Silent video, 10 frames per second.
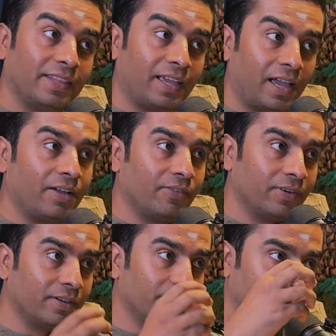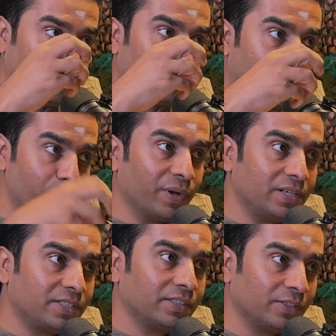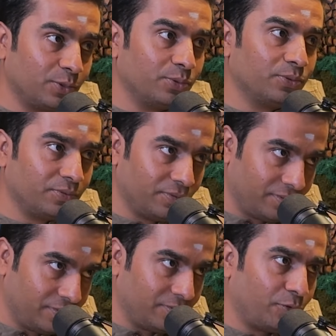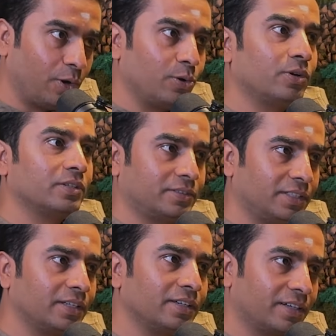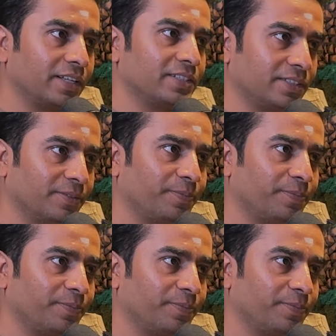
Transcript: they have a compulsion to follow a certain tradition.